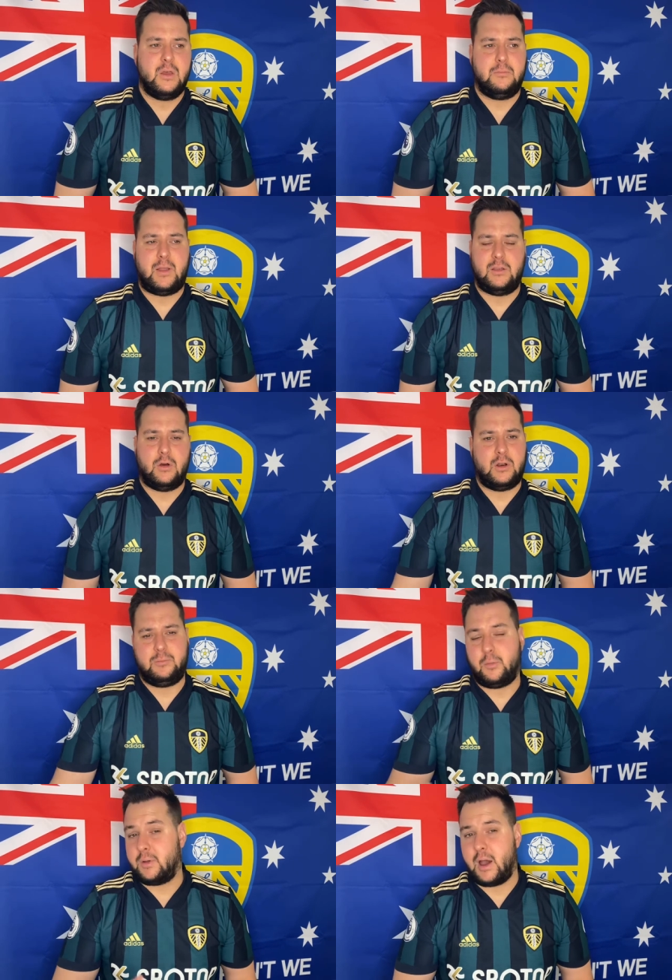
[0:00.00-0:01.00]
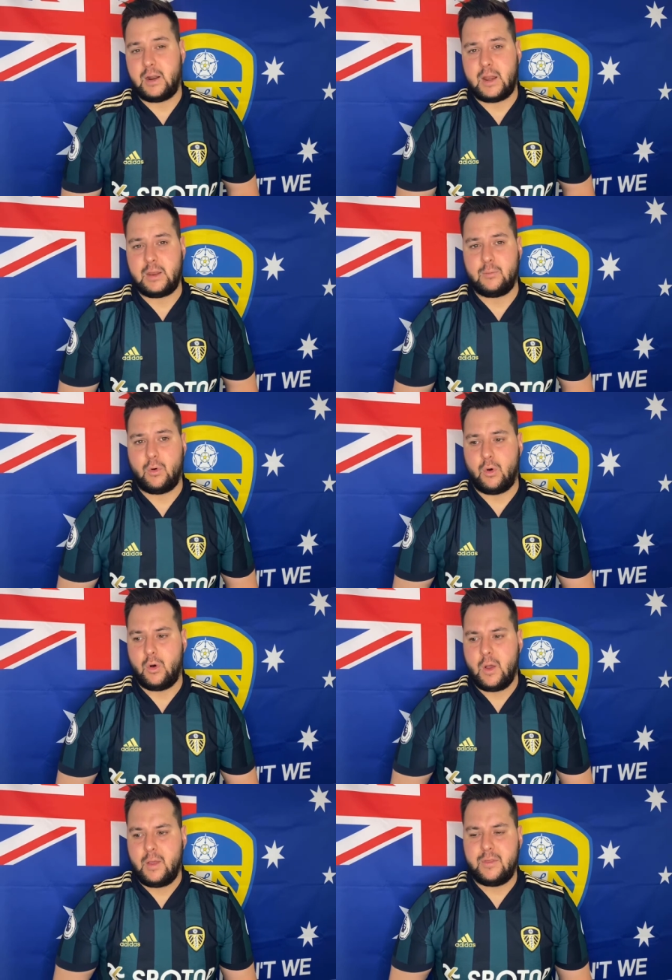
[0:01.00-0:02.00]
Man United probably aren't
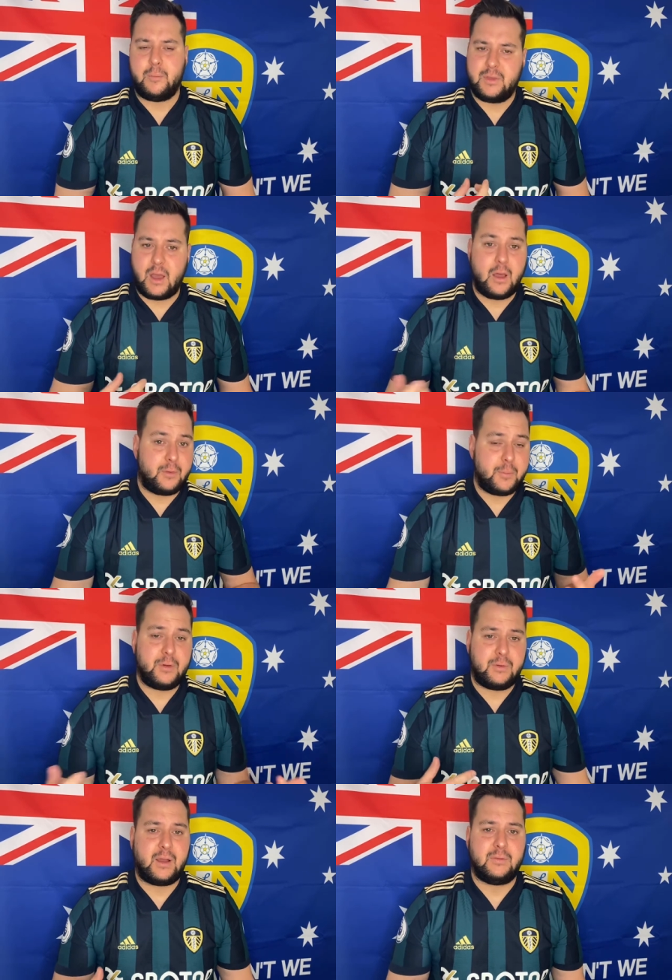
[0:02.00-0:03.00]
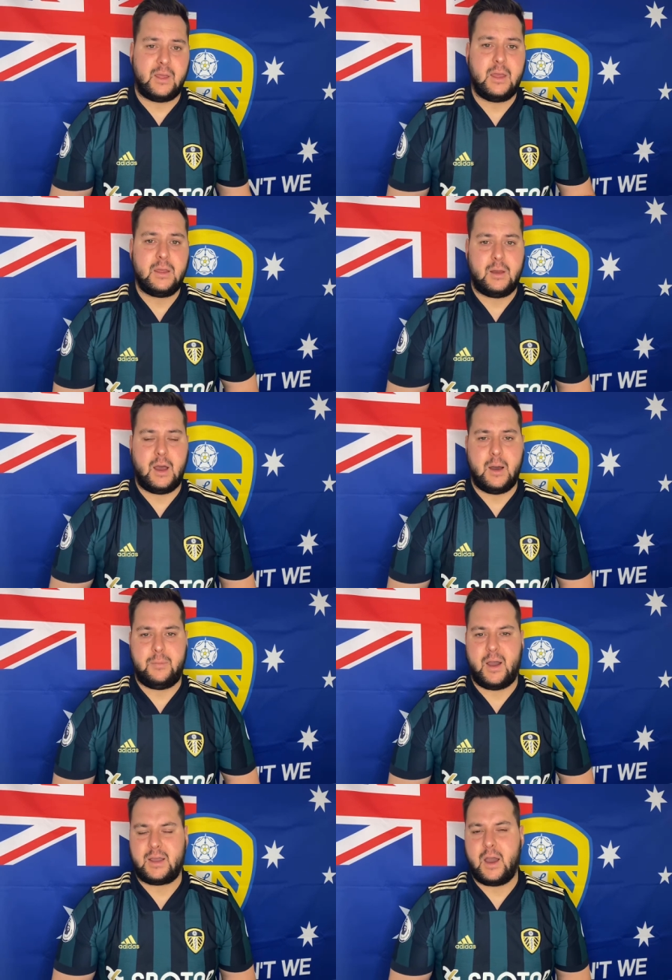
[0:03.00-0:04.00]
anymore. They'll be around there, but
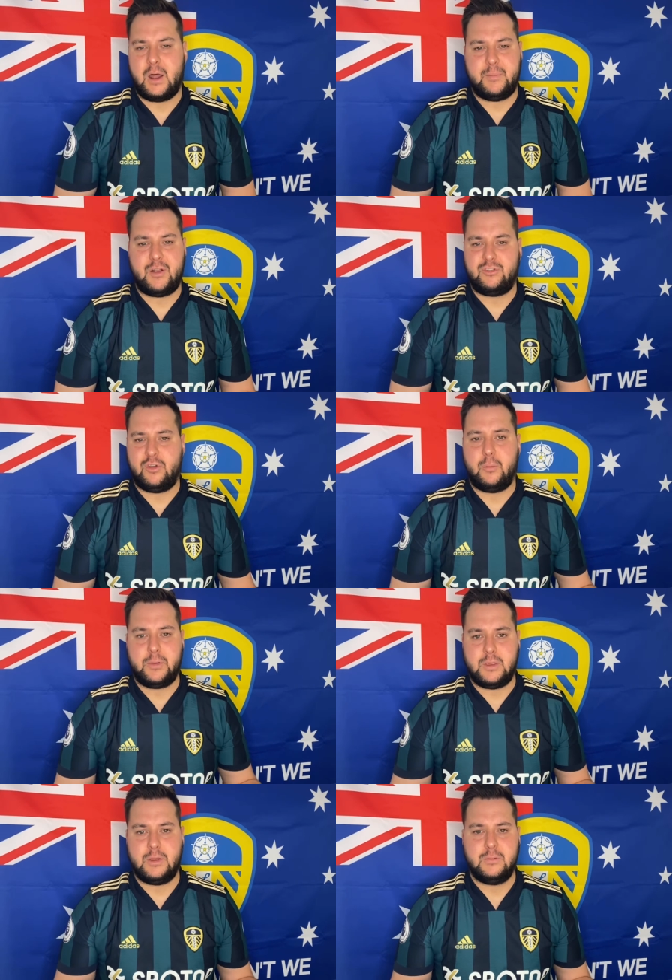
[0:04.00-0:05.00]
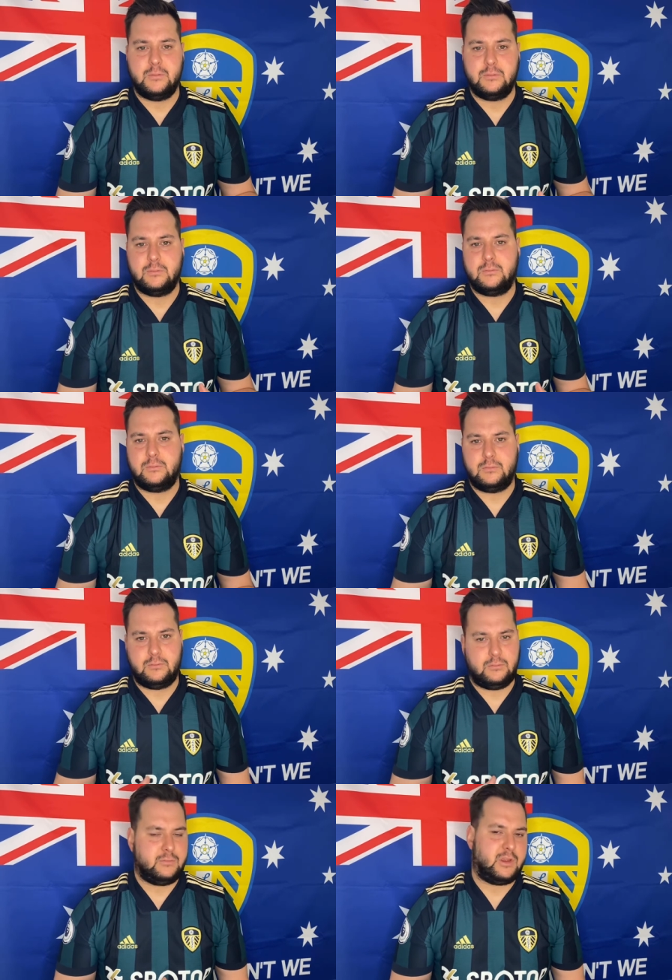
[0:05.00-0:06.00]
I can't imagine
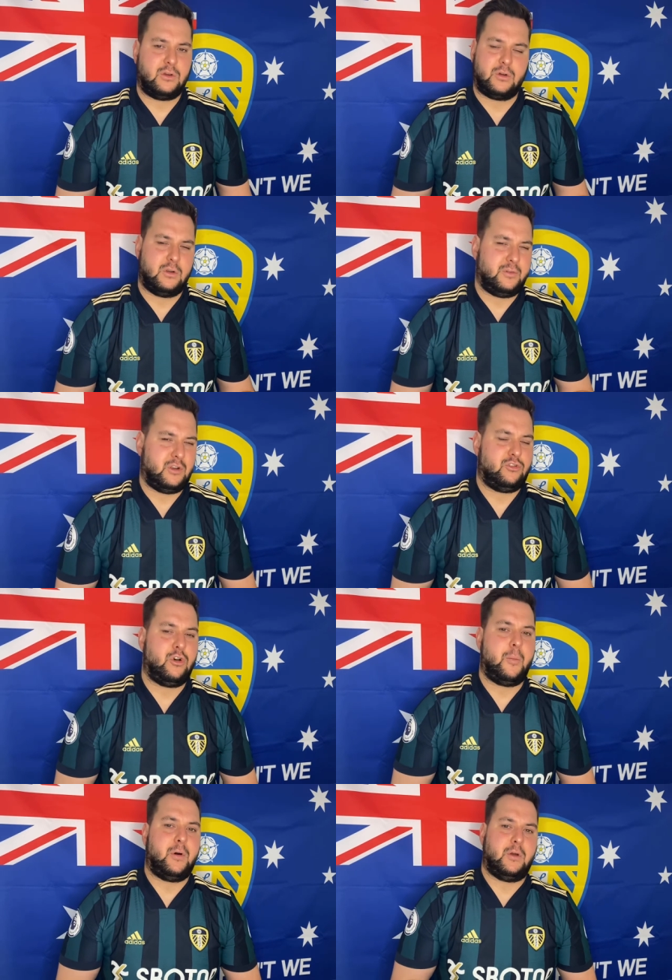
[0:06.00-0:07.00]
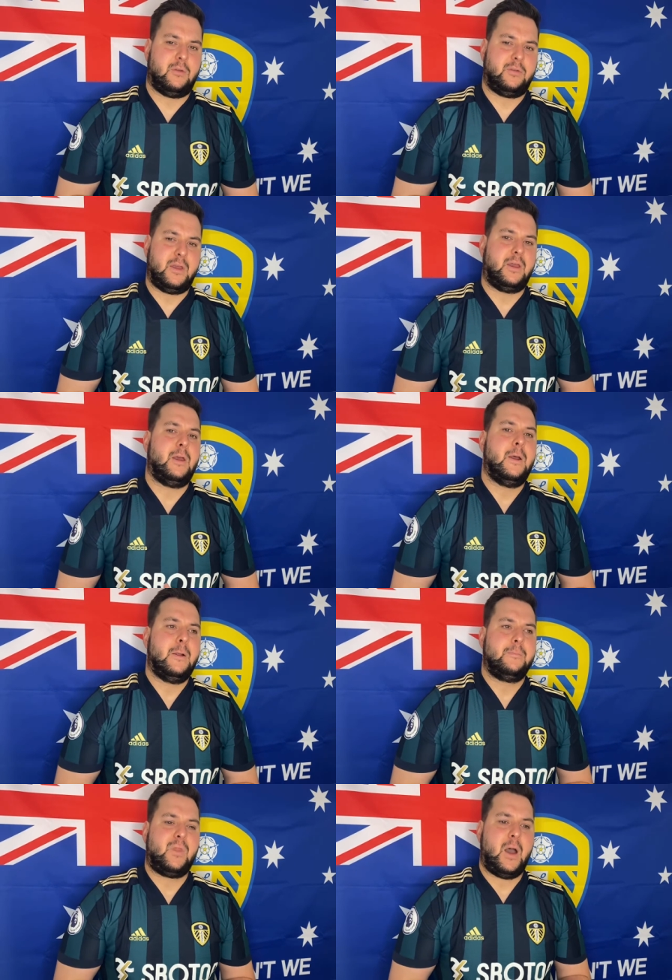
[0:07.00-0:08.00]
they're not gonna finish top. I don't think.
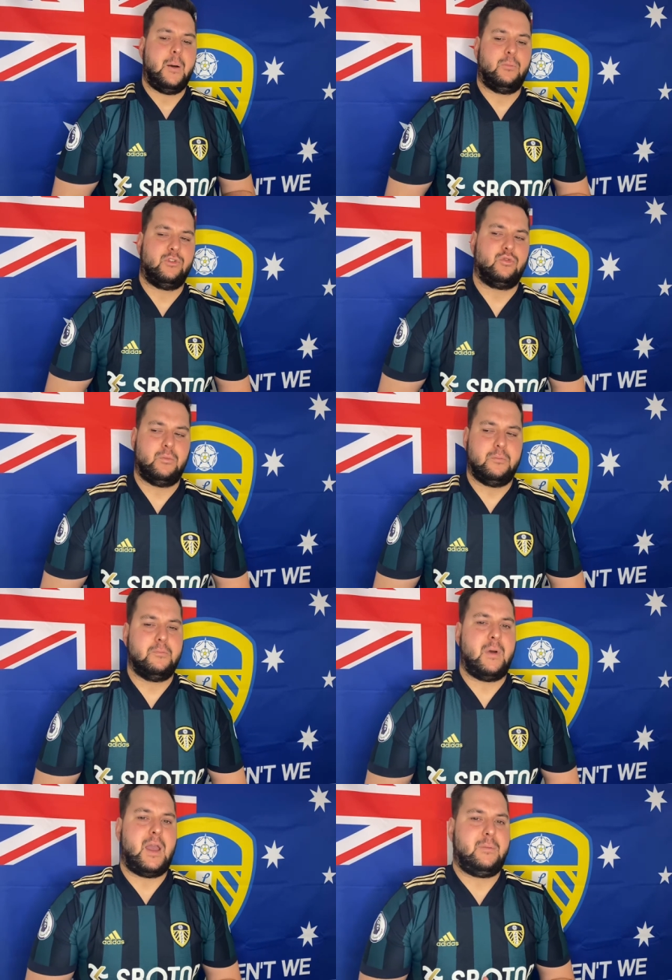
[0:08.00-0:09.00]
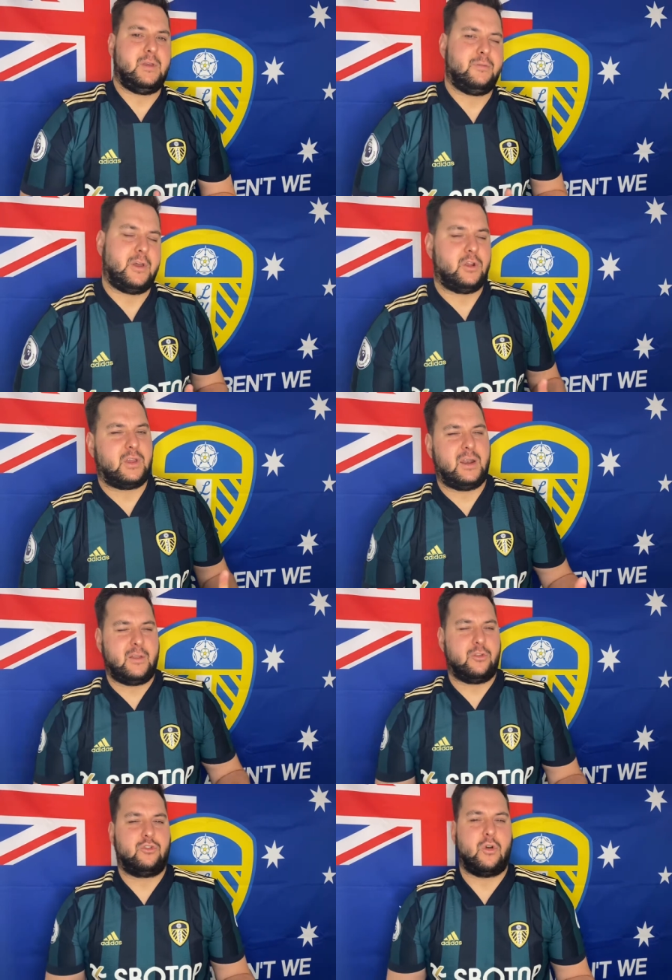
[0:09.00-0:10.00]
Which will maybe, if they don't get
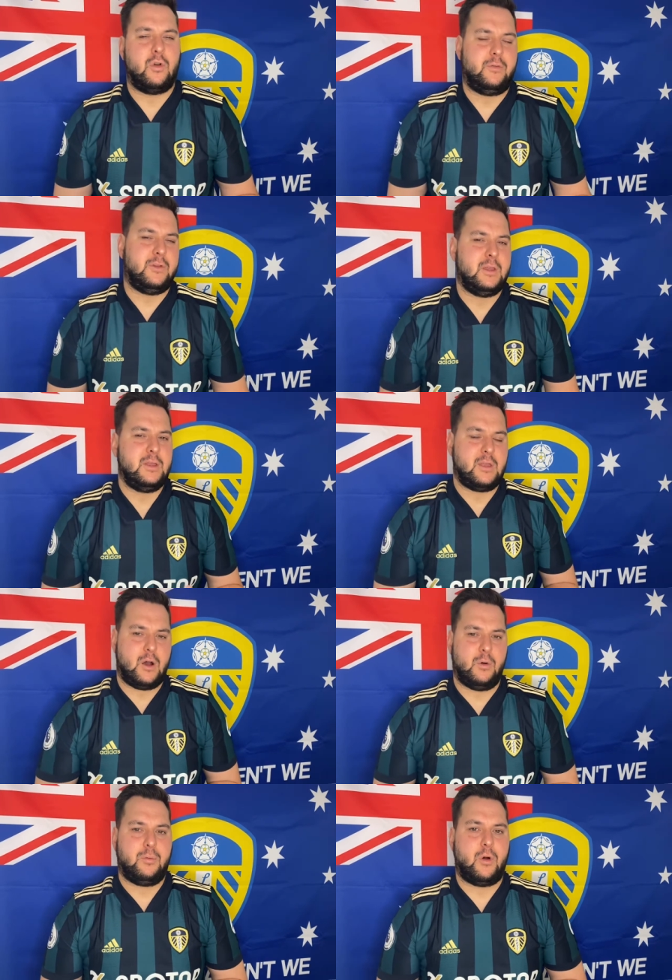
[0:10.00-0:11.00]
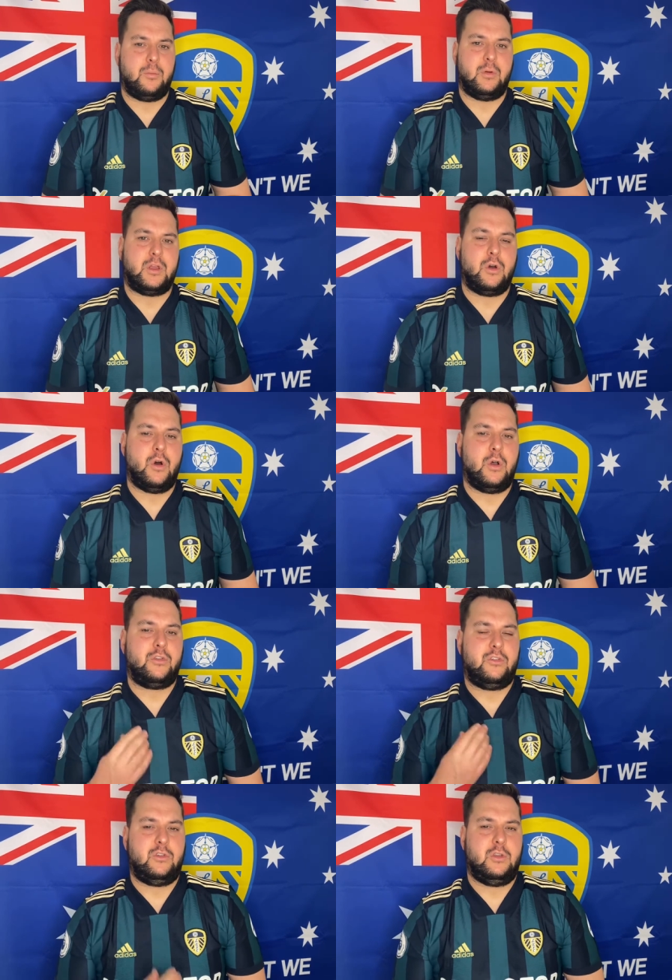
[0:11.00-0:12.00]
another trophy, that will probably
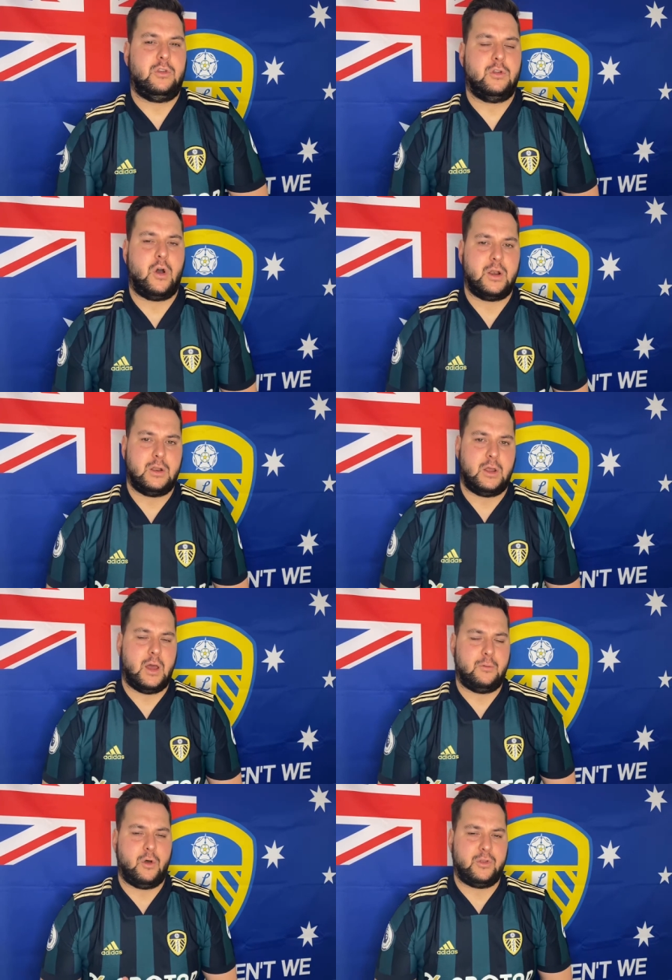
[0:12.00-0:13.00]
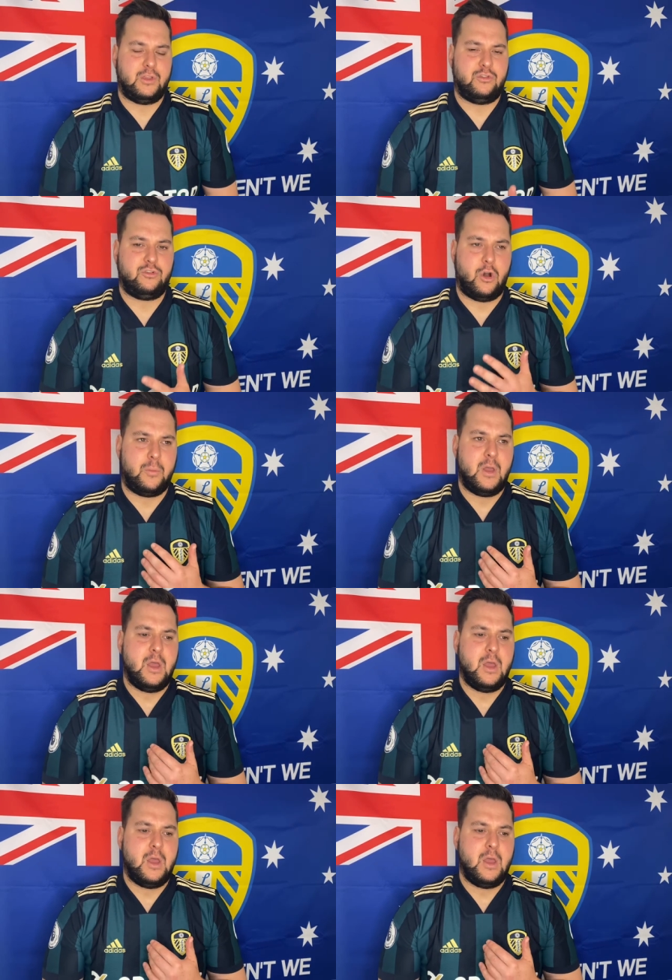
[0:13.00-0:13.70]
cost United Ollie his job.